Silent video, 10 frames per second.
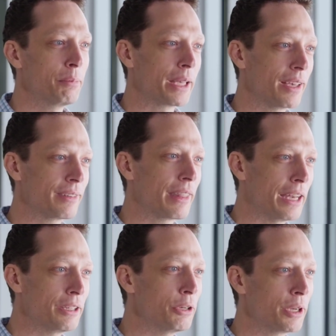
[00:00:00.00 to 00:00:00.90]
because
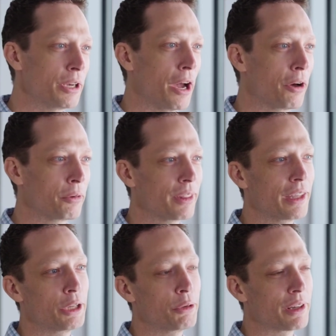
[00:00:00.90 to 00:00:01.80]
then you would know
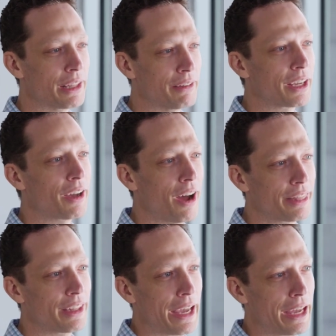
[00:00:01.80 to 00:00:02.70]
that you are living
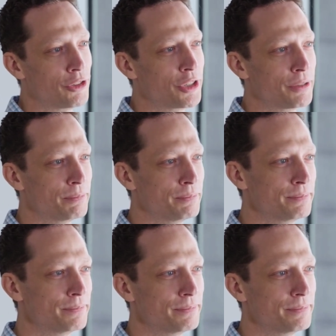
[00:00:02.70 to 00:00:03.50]
on the edge.